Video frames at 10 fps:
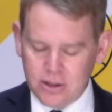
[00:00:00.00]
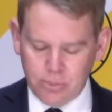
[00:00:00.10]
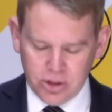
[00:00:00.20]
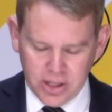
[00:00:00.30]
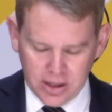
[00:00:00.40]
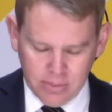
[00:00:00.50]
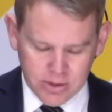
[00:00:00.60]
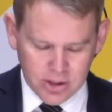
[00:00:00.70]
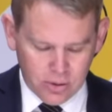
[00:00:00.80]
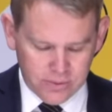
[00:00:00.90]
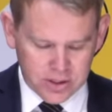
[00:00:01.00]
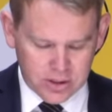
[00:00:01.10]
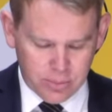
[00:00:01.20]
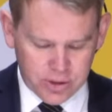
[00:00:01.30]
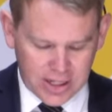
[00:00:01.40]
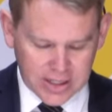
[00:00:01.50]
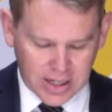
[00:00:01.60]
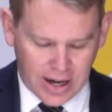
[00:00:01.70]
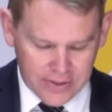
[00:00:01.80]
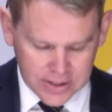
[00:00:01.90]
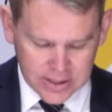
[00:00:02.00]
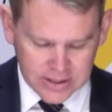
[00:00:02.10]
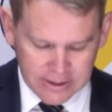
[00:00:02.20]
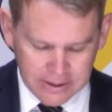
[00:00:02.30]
to protect themselves and to protect others.